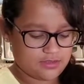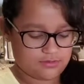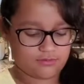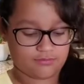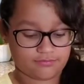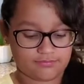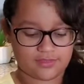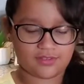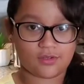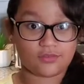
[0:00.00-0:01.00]
So
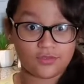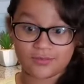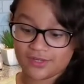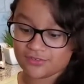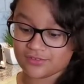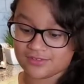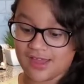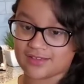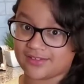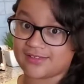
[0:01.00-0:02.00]
it's a little too much.
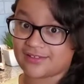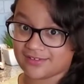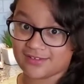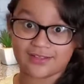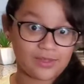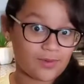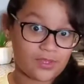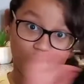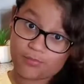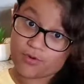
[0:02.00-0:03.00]
Exactly. That's exactly why you
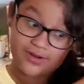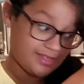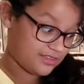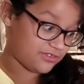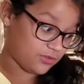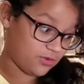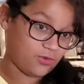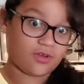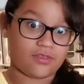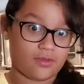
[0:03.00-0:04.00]
pour it
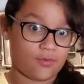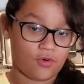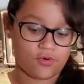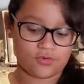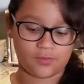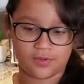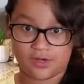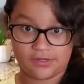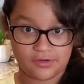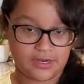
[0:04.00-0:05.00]
into the bowl and put it
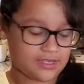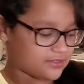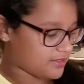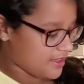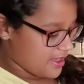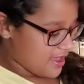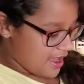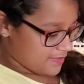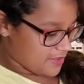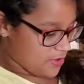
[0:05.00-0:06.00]
on your hand.
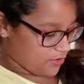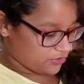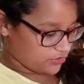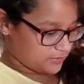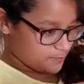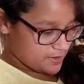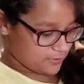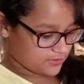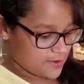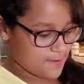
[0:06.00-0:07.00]
And then you can just sprinkle
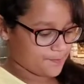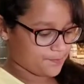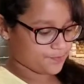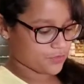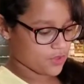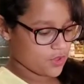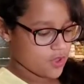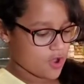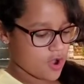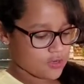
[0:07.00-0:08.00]
some
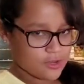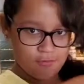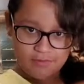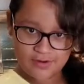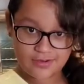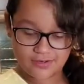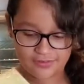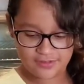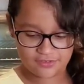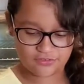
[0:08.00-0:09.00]
all over your
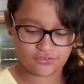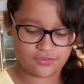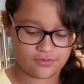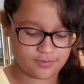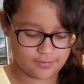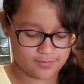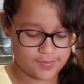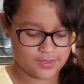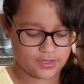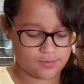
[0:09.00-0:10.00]
dish.
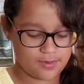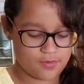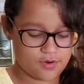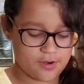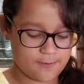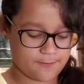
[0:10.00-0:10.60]
Maybe a little bit more.